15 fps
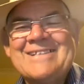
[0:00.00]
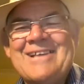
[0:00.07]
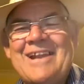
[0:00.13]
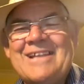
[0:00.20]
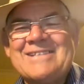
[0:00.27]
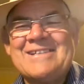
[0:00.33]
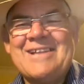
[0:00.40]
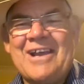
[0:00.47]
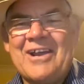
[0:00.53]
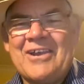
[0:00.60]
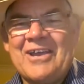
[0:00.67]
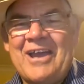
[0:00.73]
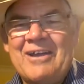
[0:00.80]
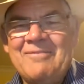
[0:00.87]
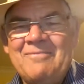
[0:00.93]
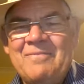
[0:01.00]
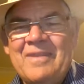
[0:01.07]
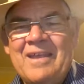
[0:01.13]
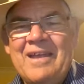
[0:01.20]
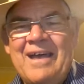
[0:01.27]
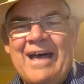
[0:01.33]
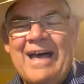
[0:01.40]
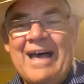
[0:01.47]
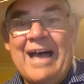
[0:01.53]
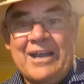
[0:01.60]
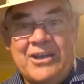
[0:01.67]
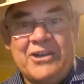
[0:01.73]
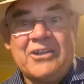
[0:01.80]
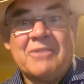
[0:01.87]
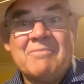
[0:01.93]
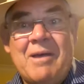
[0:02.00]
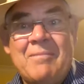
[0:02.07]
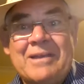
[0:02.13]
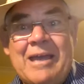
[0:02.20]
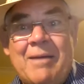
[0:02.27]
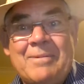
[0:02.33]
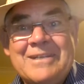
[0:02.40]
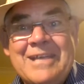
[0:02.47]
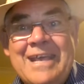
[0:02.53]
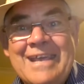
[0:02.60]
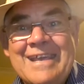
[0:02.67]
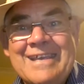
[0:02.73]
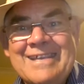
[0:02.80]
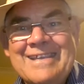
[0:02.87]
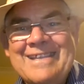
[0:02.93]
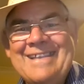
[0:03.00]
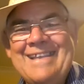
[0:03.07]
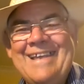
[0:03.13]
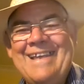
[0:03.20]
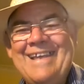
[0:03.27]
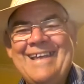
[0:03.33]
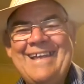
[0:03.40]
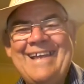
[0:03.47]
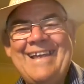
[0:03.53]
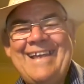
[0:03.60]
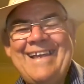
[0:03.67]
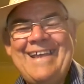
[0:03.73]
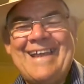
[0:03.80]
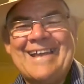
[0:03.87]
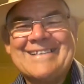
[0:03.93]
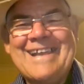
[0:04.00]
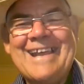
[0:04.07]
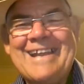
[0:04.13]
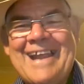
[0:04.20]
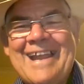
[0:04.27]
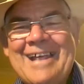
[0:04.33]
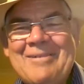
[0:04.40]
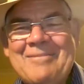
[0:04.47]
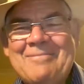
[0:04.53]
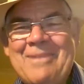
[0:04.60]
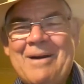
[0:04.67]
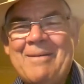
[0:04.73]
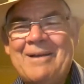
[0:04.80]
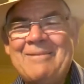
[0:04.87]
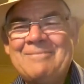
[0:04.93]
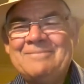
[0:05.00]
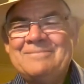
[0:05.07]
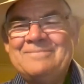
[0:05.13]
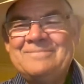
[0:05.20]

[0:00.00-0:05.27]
So listen, I've got to go. I've got to get Mum a cup of tea. Yeah, see you later. Bye-bye.